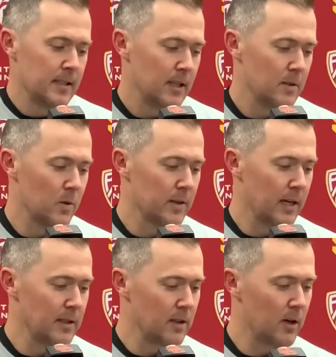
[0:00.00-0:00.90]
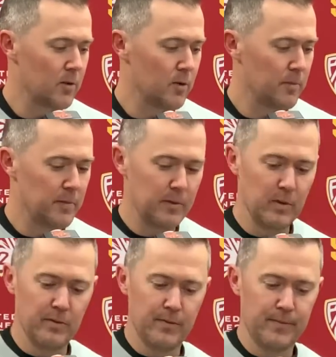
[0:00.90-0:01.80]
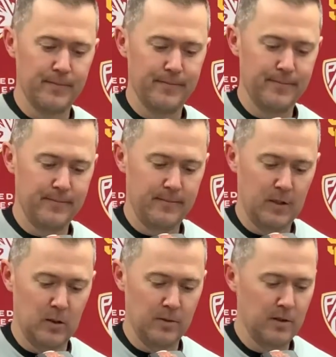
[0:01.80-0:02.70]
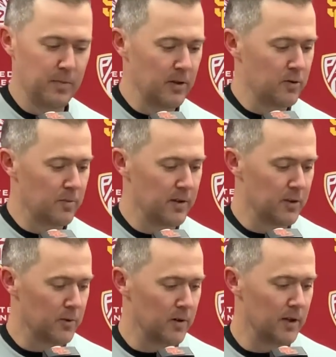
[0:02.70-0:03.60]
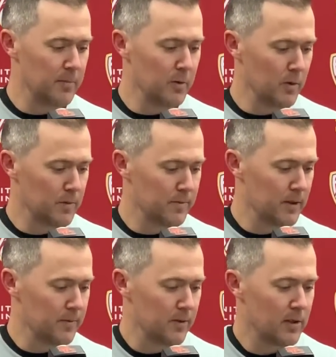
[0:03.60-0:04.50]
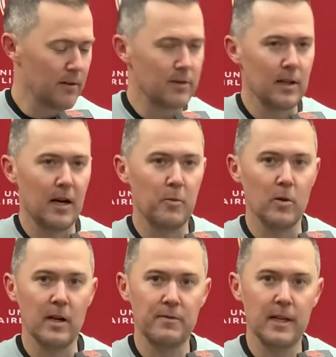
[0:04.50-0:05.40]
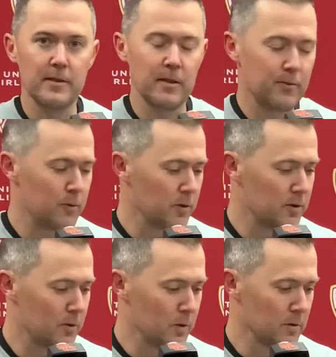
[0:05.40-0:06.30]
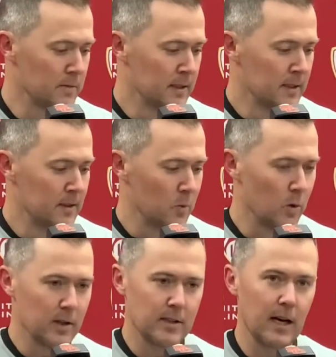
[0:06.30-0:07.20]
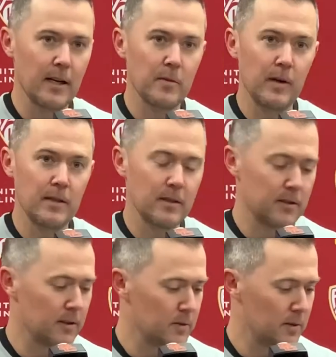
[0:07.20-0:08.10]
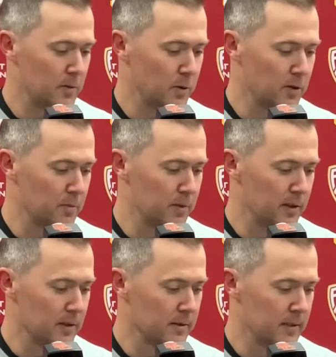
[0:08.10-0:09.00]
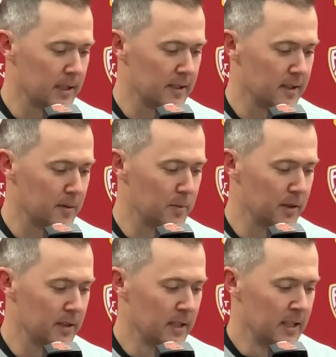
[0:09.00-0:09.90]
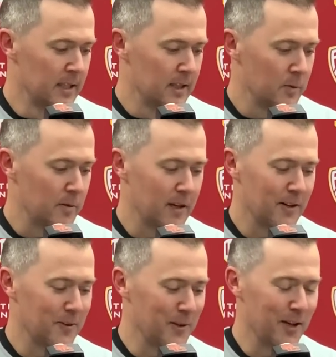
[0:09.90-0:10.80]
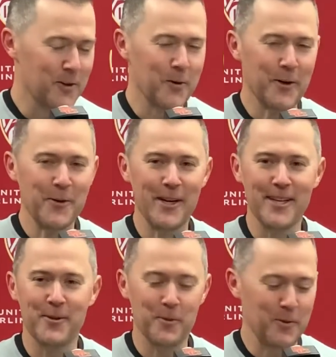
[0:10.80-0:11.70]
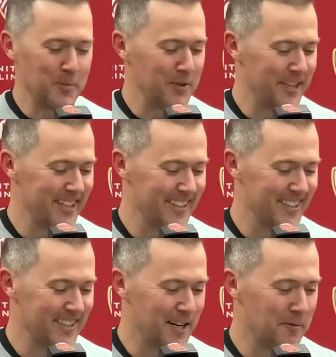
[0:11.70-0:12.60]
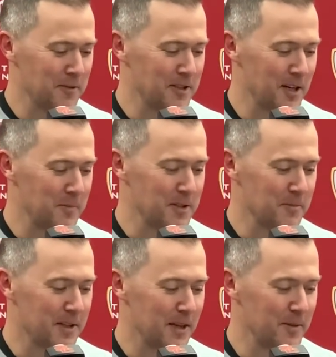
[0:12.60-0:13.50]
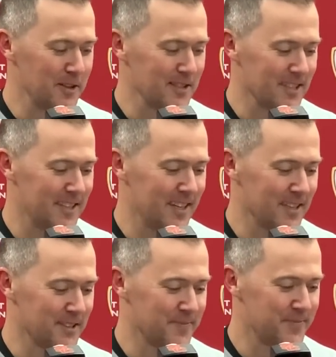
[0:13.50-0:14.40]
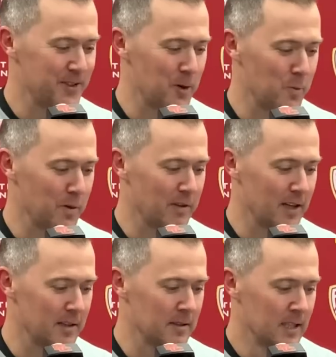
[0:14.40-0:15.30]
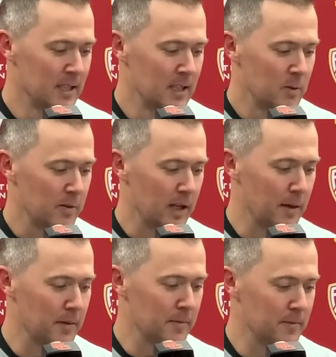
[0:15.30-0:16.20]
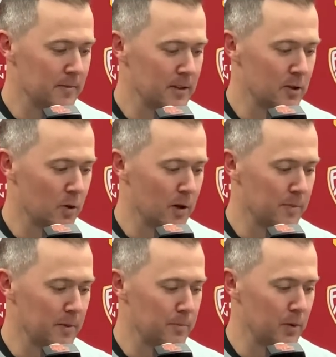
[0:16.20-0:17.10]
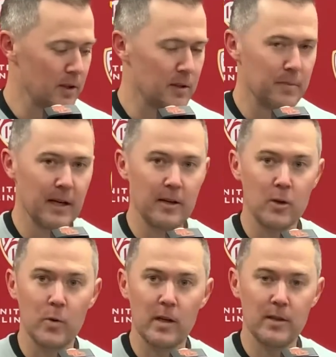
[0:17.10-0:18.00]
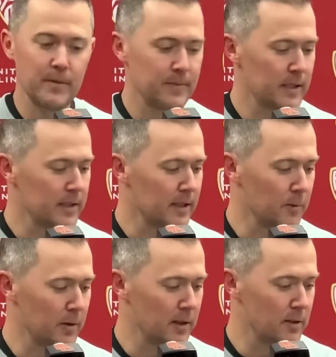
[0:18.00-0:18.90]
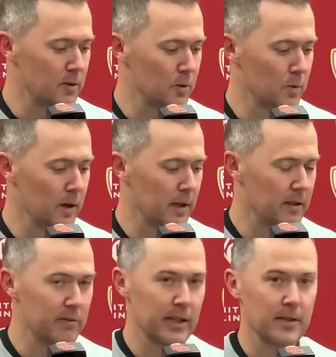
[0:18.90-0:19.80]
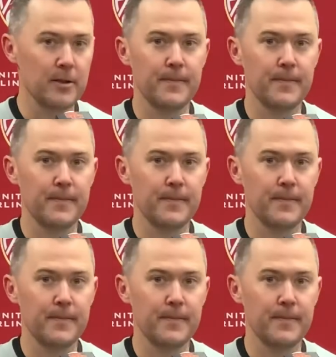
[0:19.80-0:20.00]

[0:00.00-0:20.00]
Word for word: I told the guys locker room, I mean we've. You know, it's been a tremendous run, but we're you know, there's obviously a lot more left out there for us. So we're we're excited about this as, as we should be, and, and uh, but we've got a, we've got a quick week. We're, we're playing a conference championship game here in six days, so we've got to we got to enjoy it, but put it to bed here quickly and get ready to uh, head to Vegas.